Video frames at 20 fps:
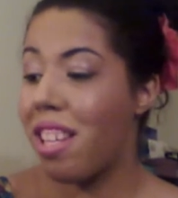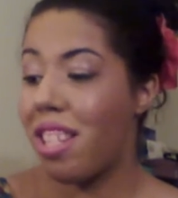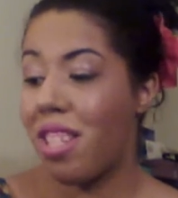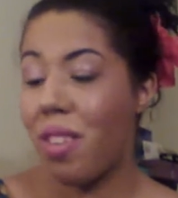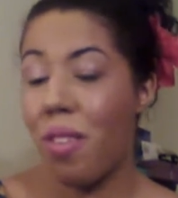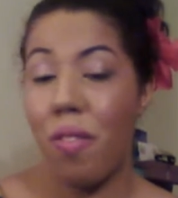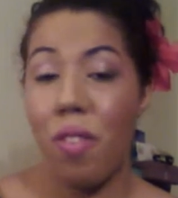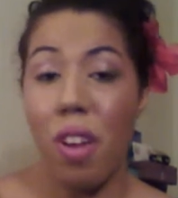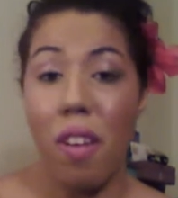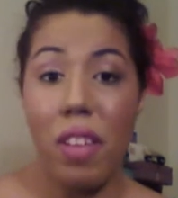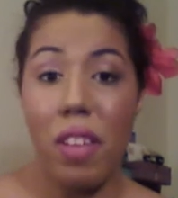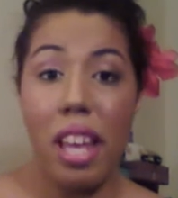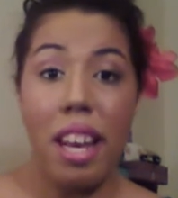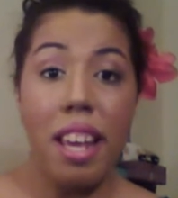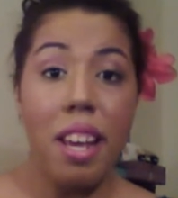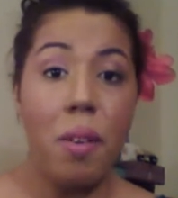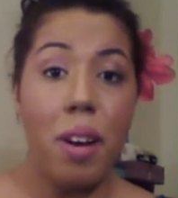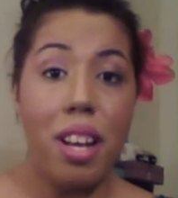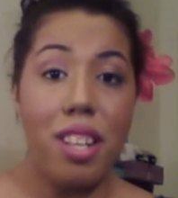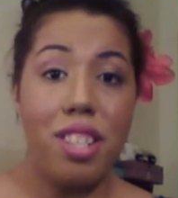So if you have
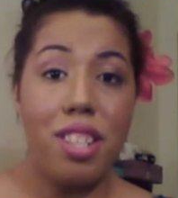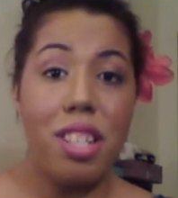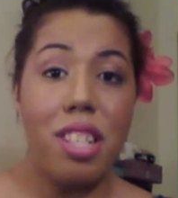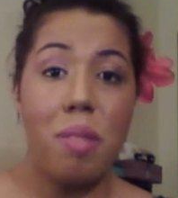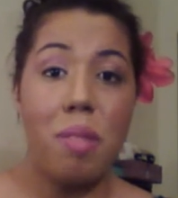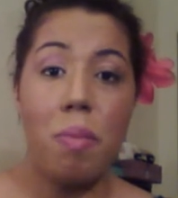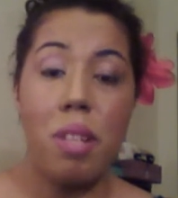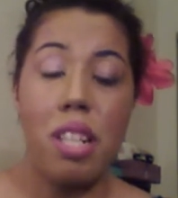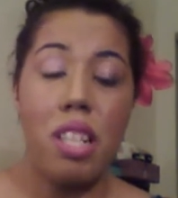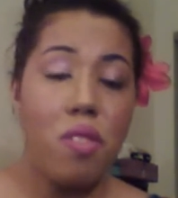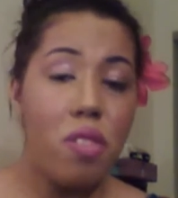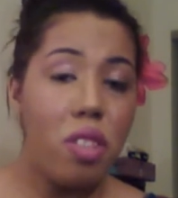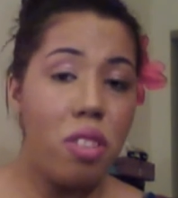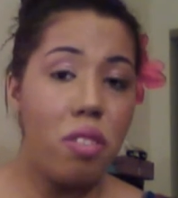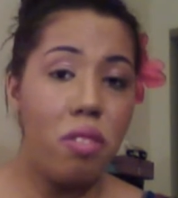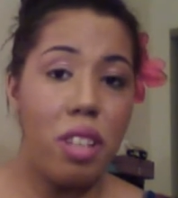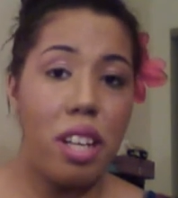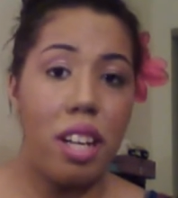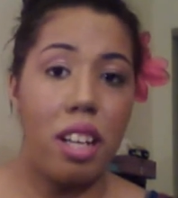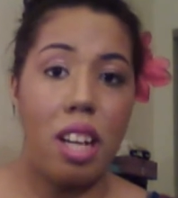any questions, please feel
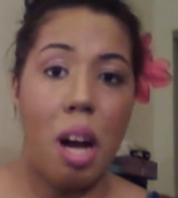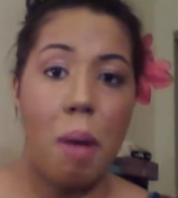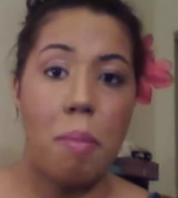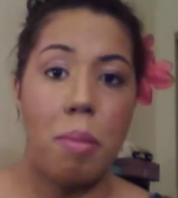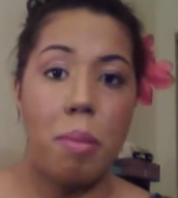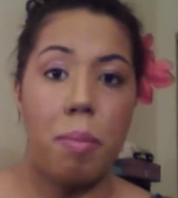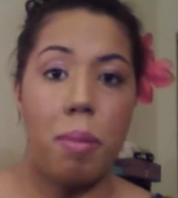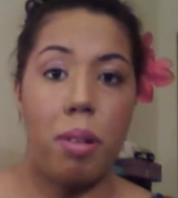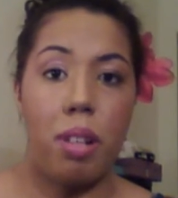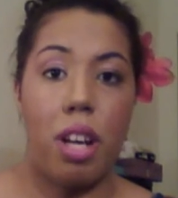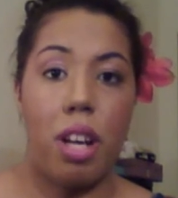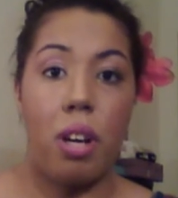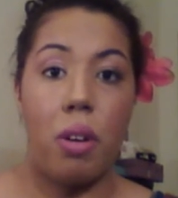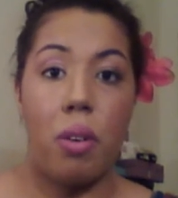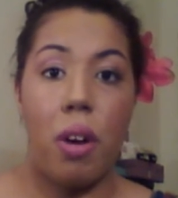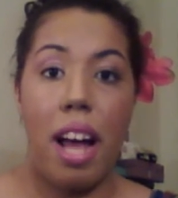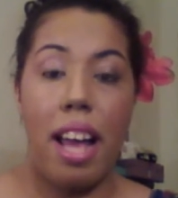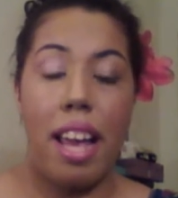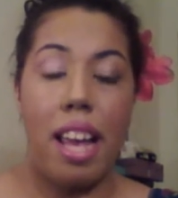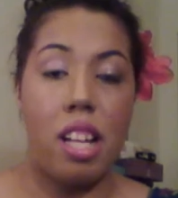free to comment
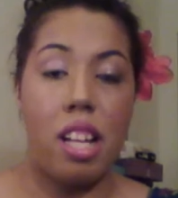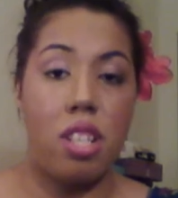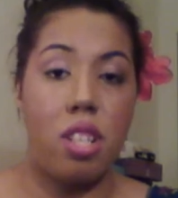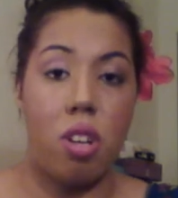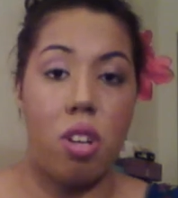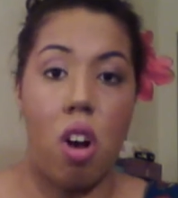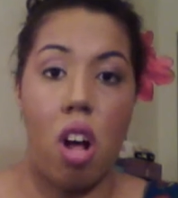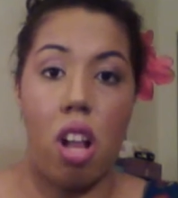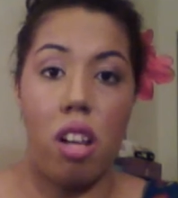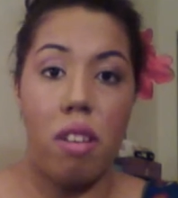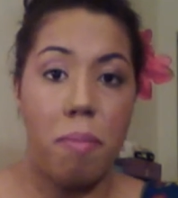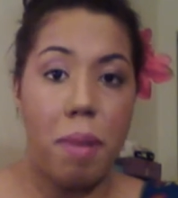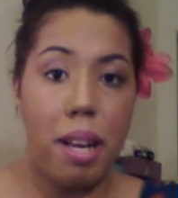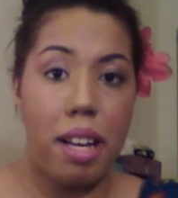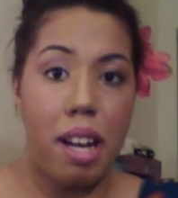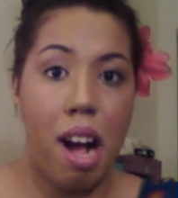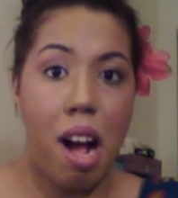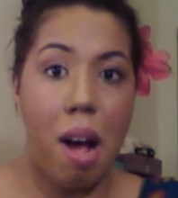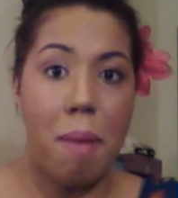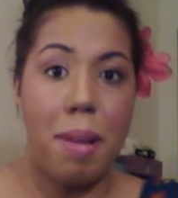below. I answer all of my
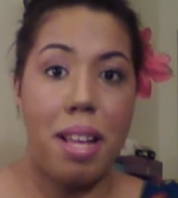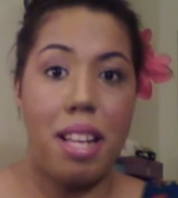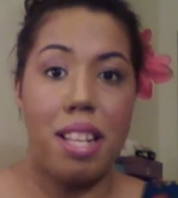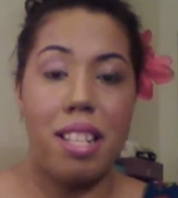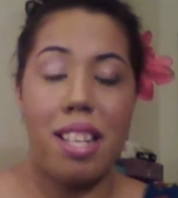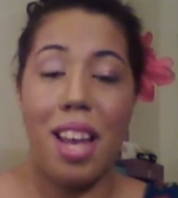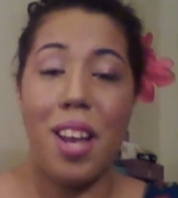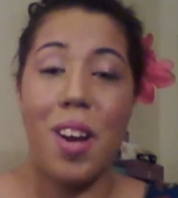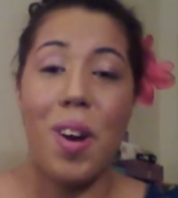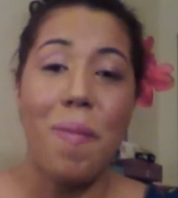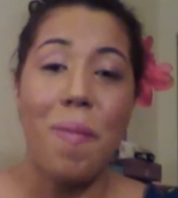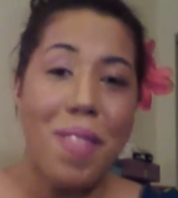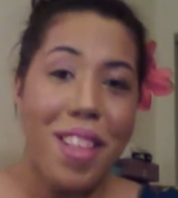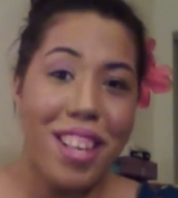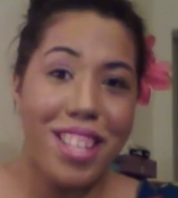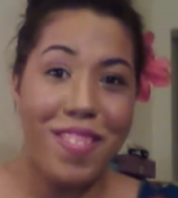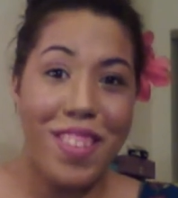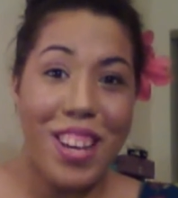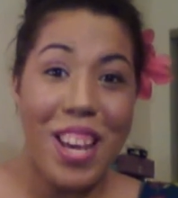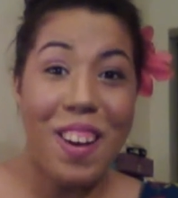comments. I hope
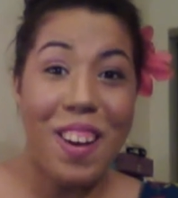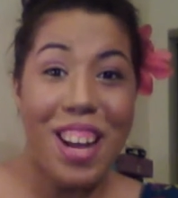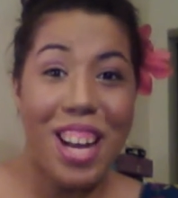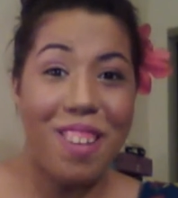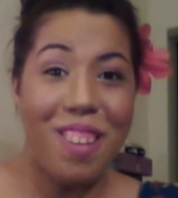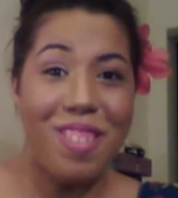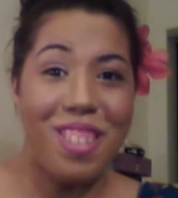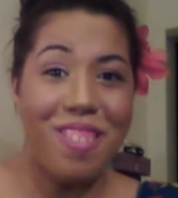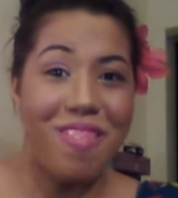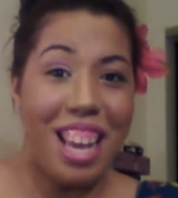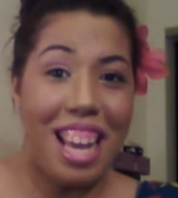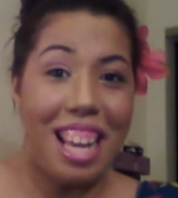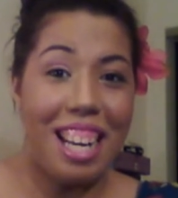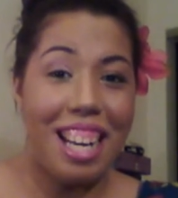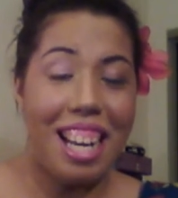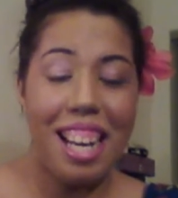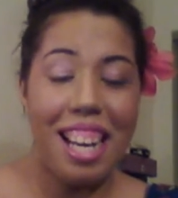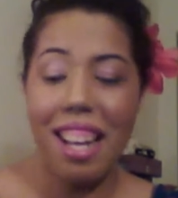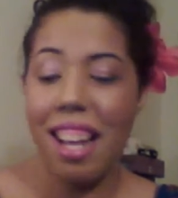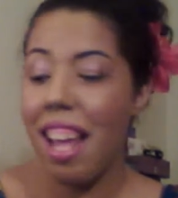this video helped,
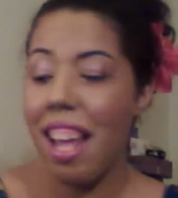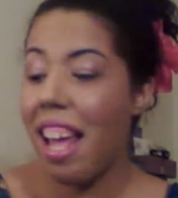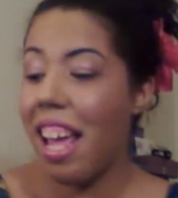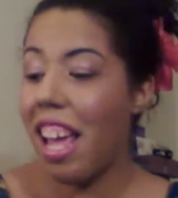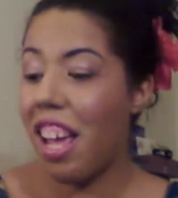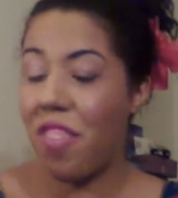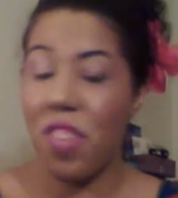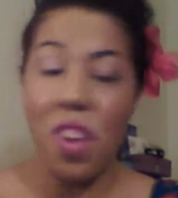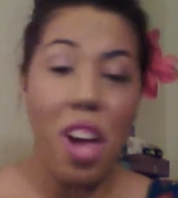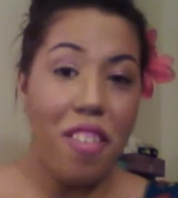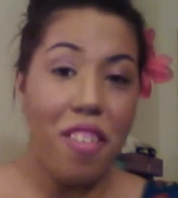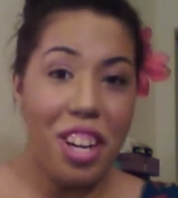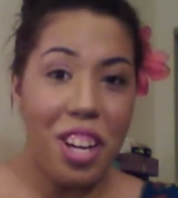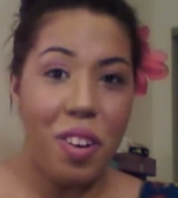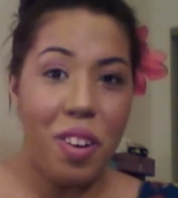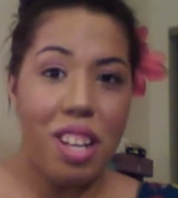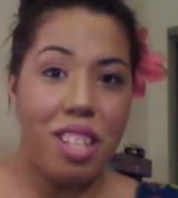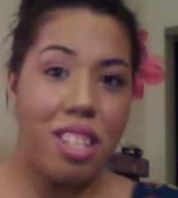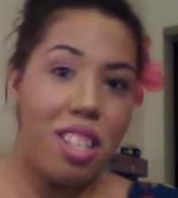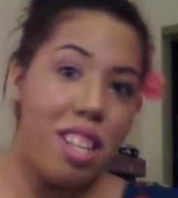Amanda. If you have any
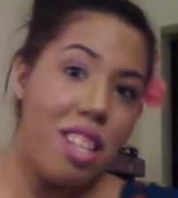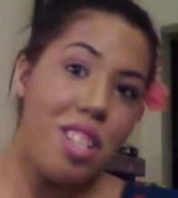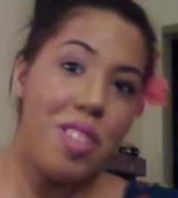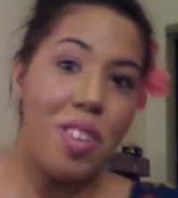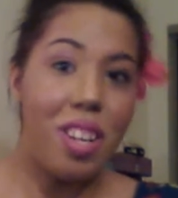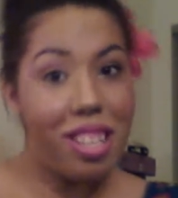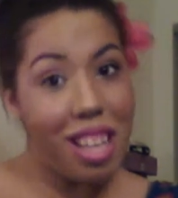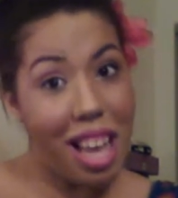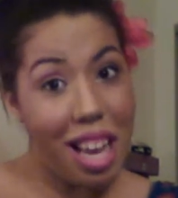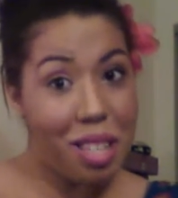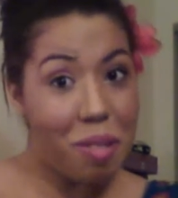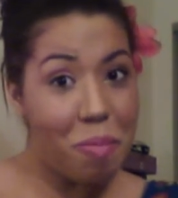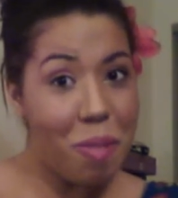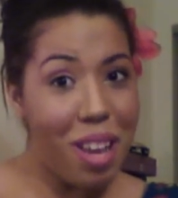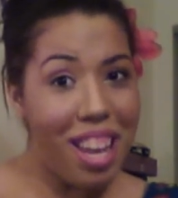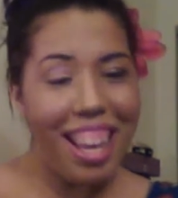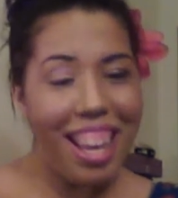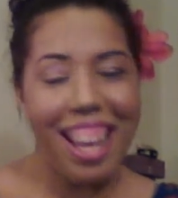questions, you can text me,